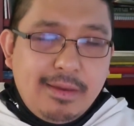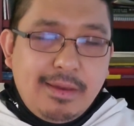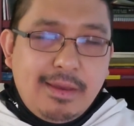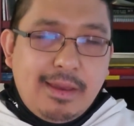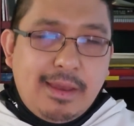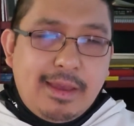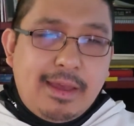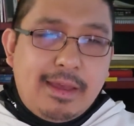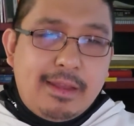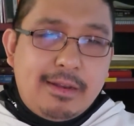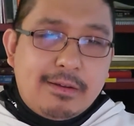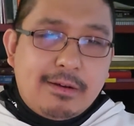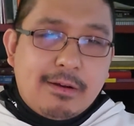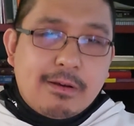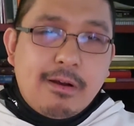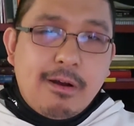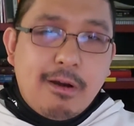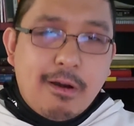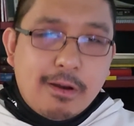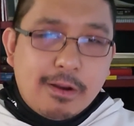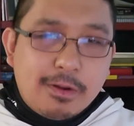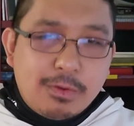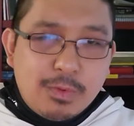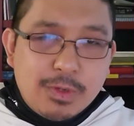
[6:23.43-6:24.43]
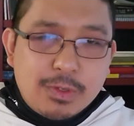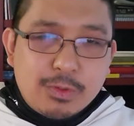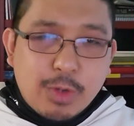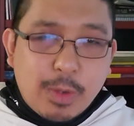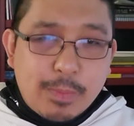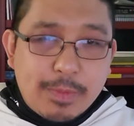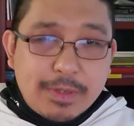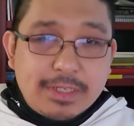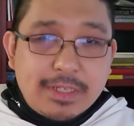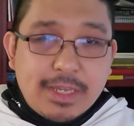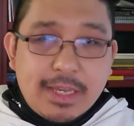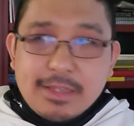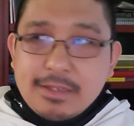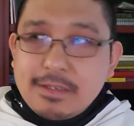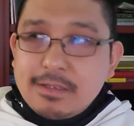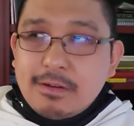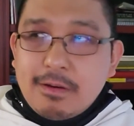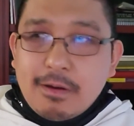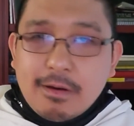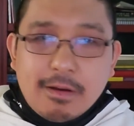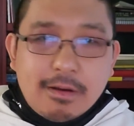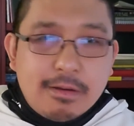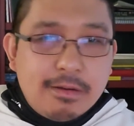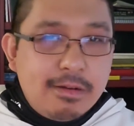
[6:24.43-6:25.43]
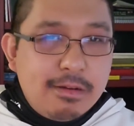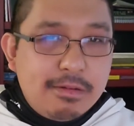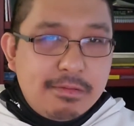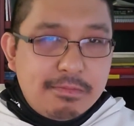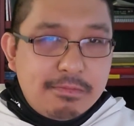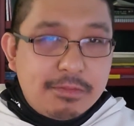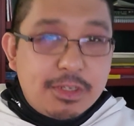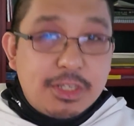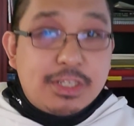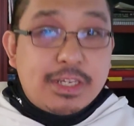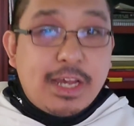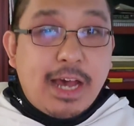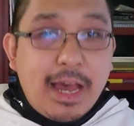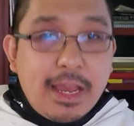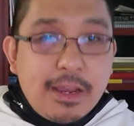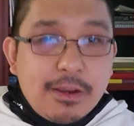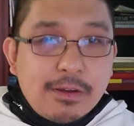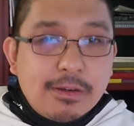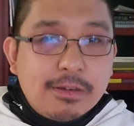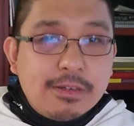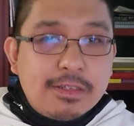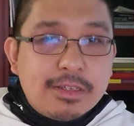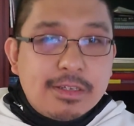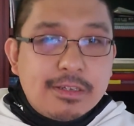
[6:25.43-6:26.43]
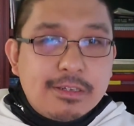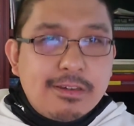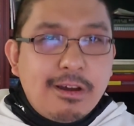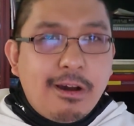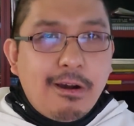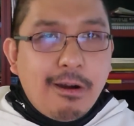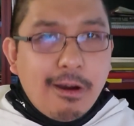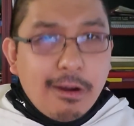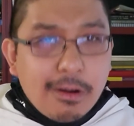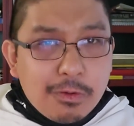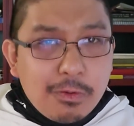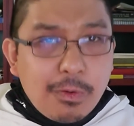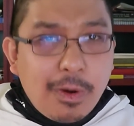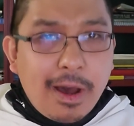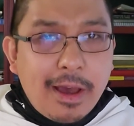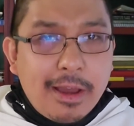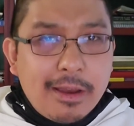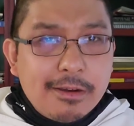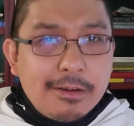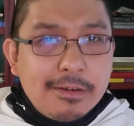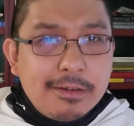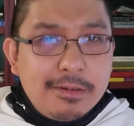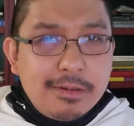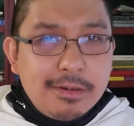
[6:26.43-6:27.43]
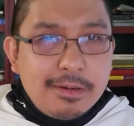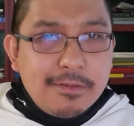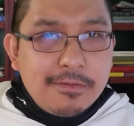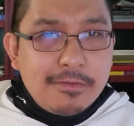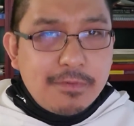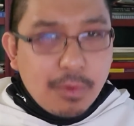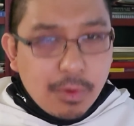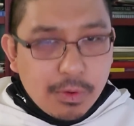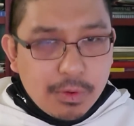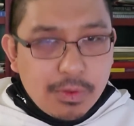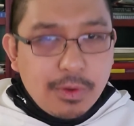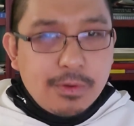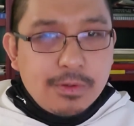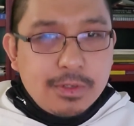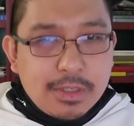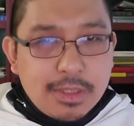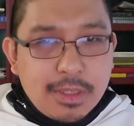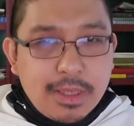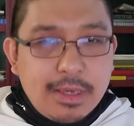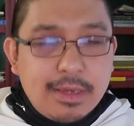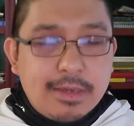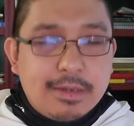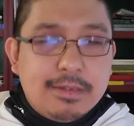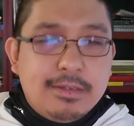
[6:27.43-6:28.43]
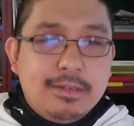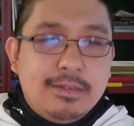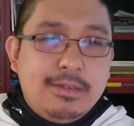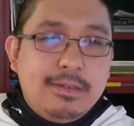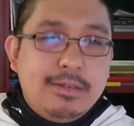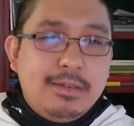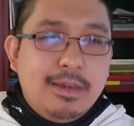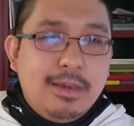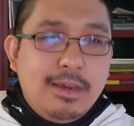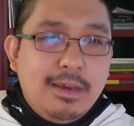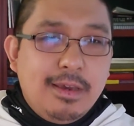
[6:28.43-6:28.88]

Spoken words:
And our heart, which represents our desires, is hardwired for those things.